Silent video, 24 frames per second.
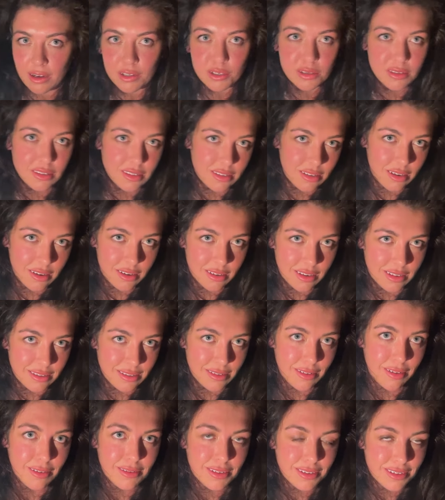actions that
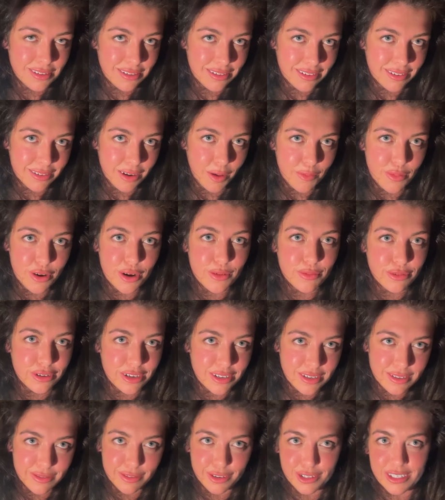is not
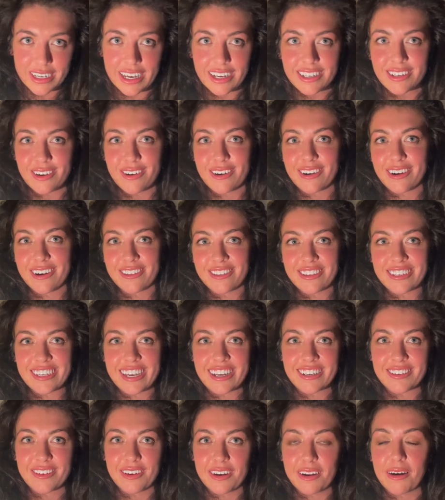appropriate for TikTok on the
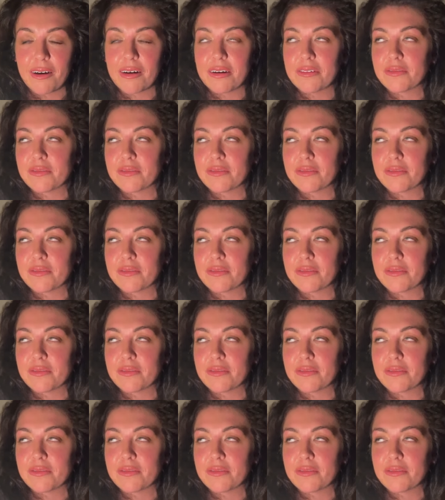TikTok